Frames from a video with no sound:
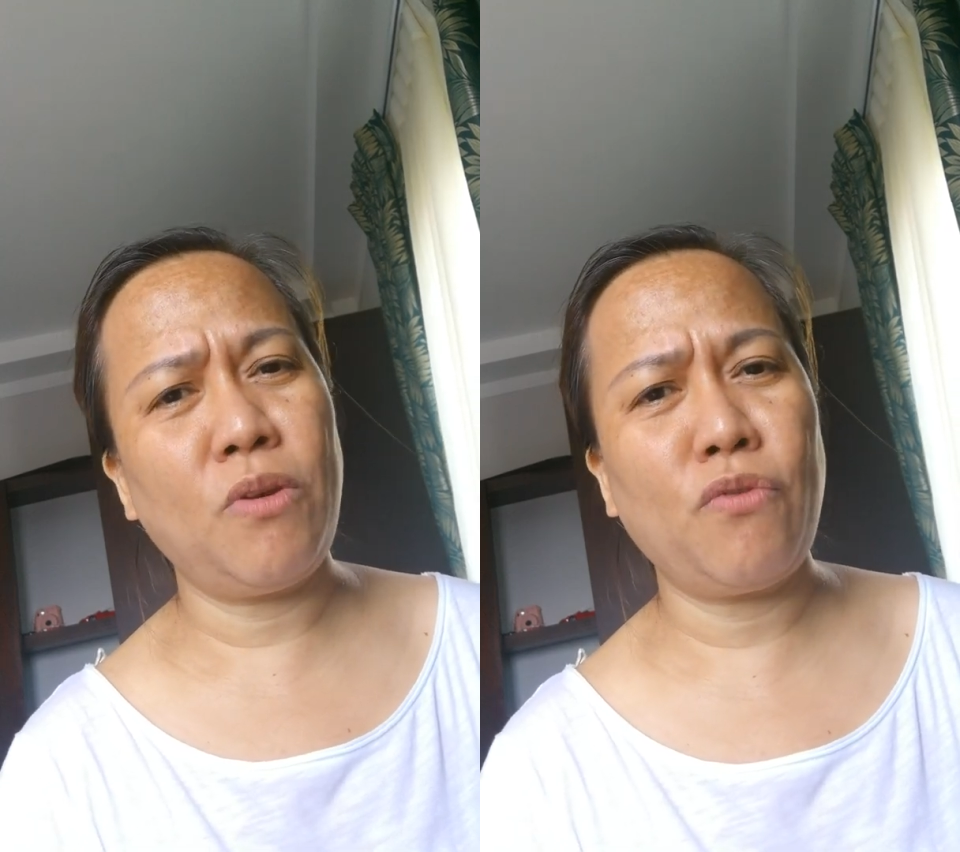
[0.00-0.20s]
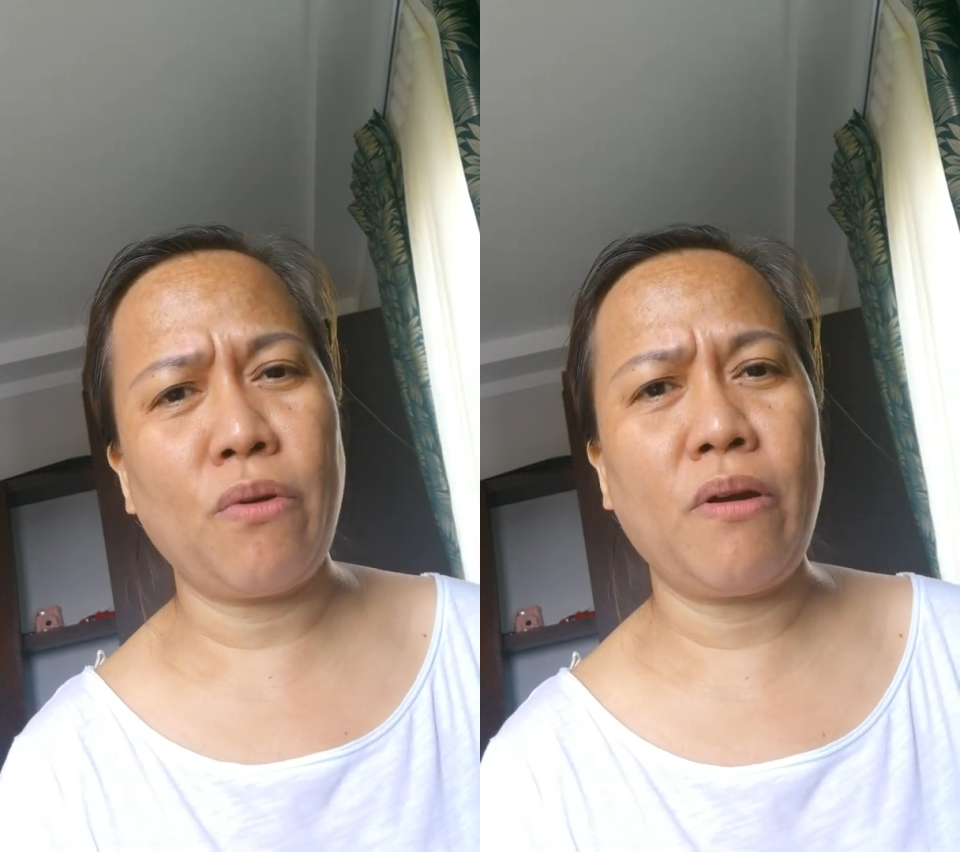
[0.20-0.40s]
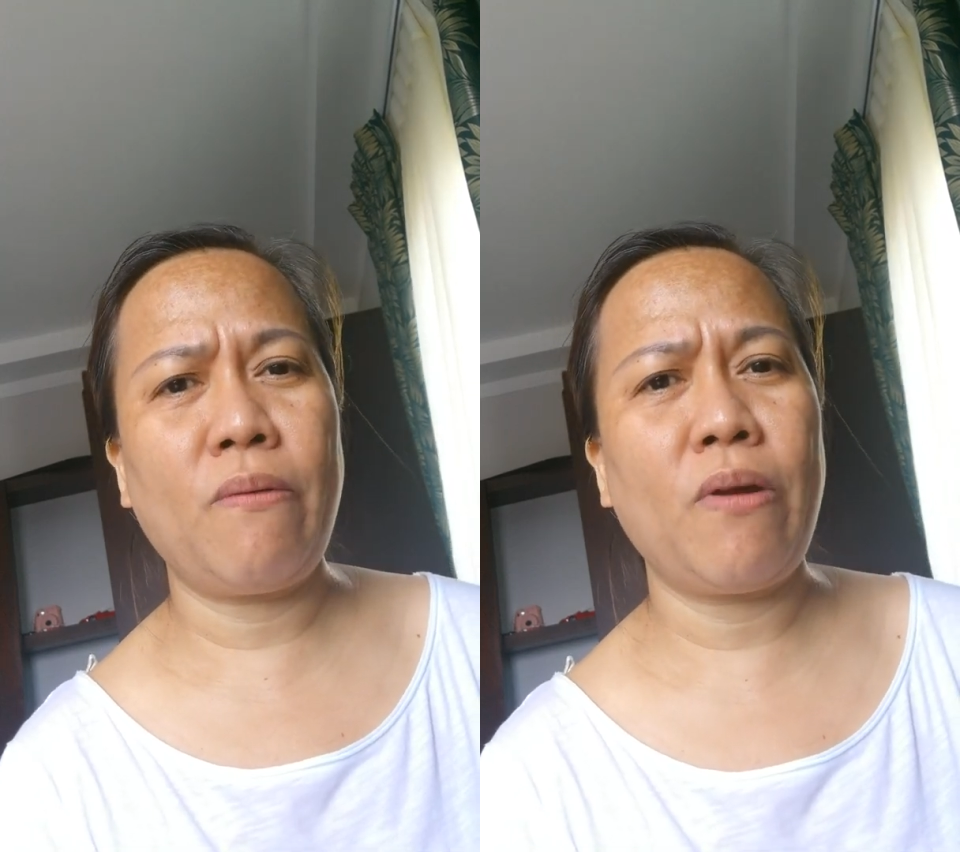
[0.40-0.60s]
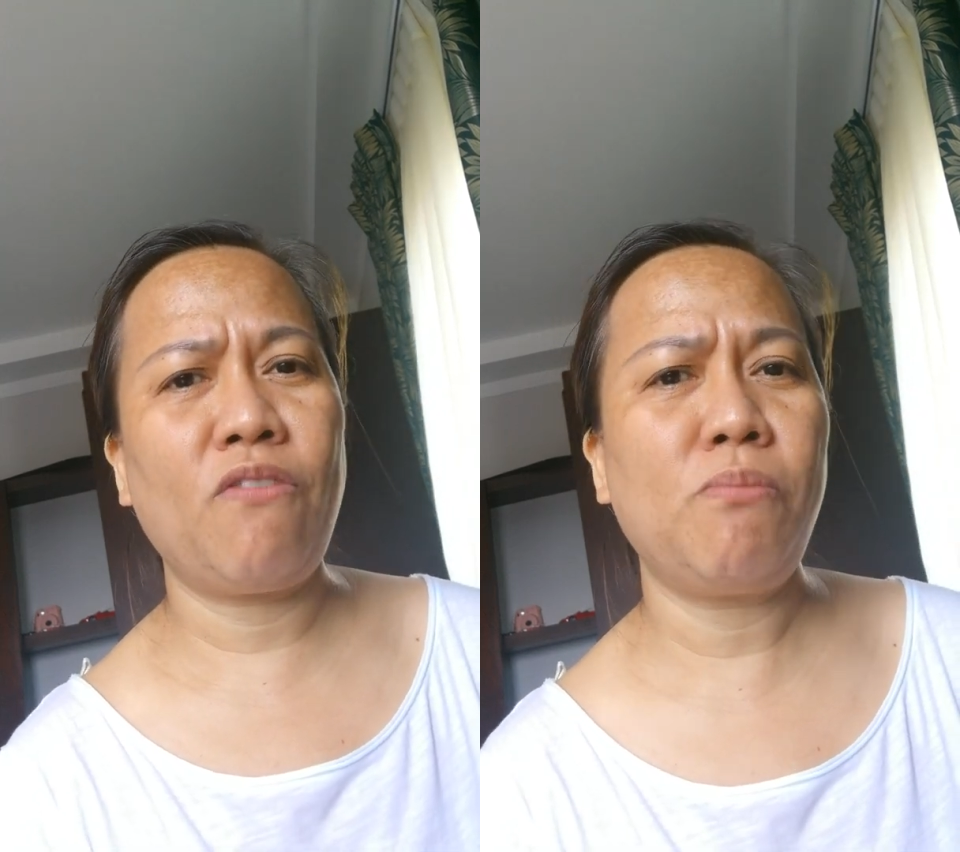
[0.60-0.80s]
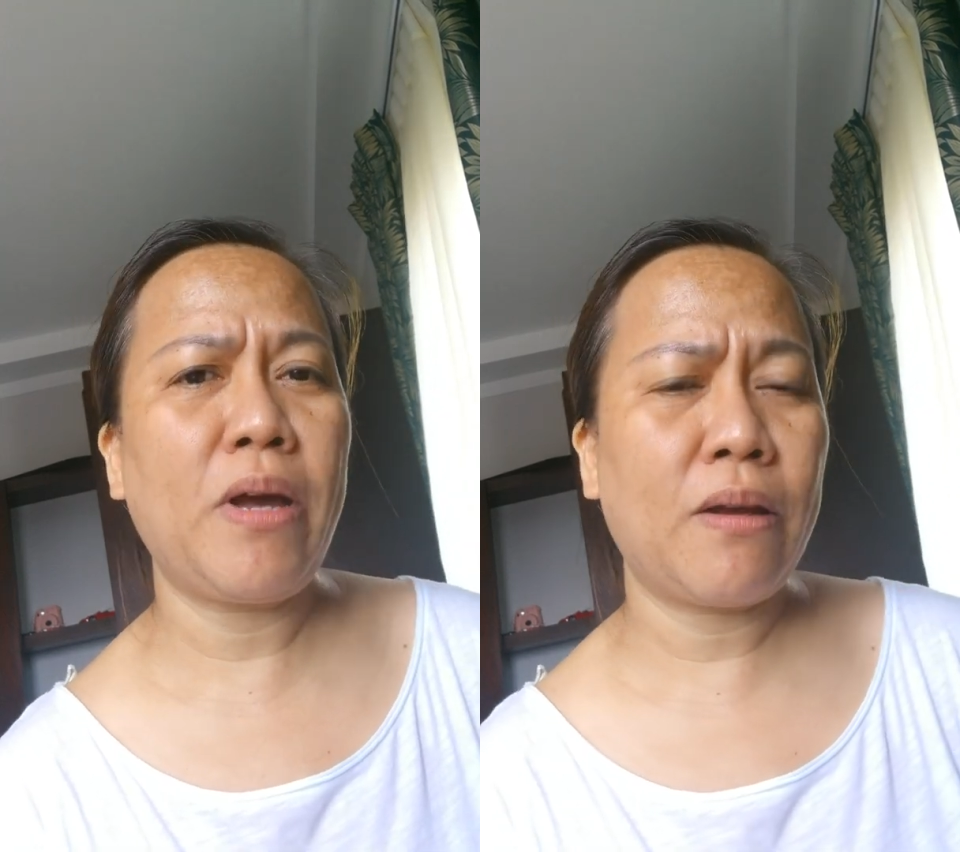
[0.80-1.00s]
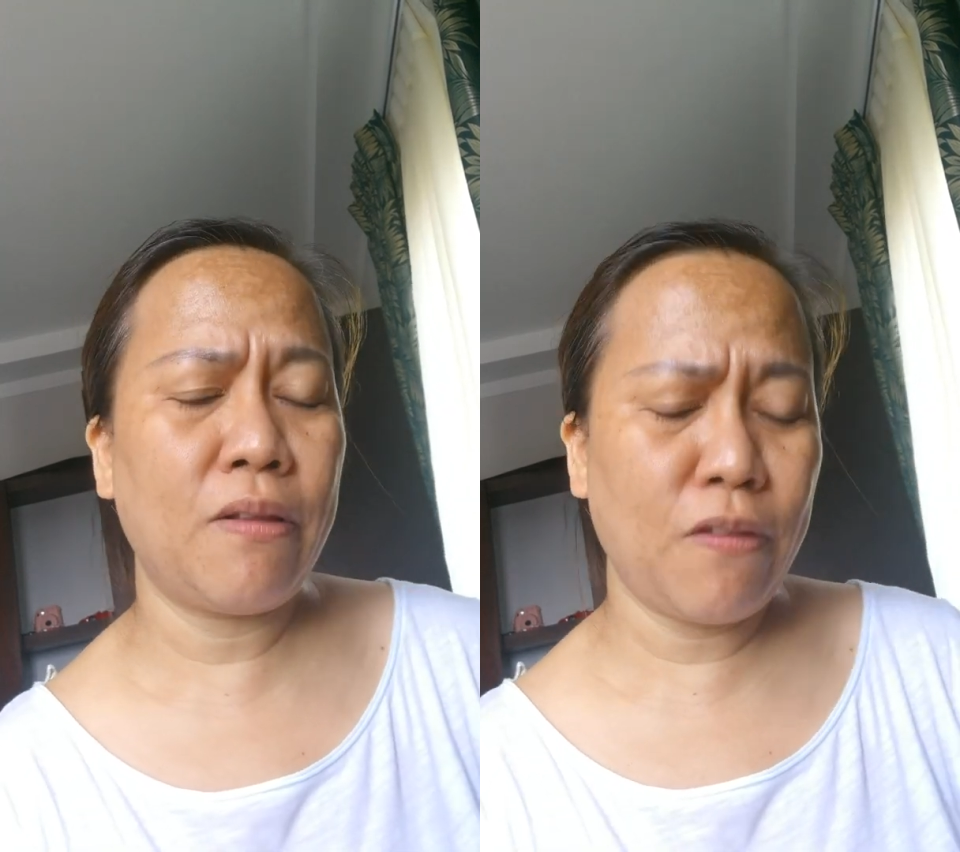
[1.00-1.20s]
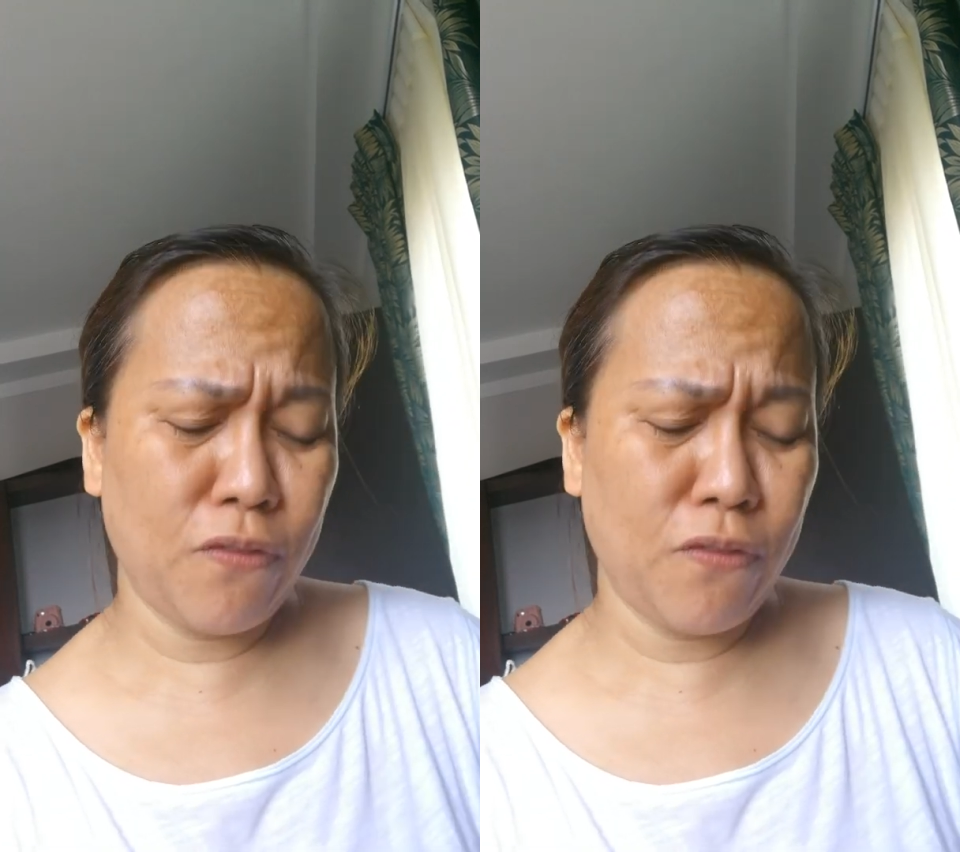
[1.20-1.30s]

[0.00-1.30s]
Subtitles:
before I arrived back in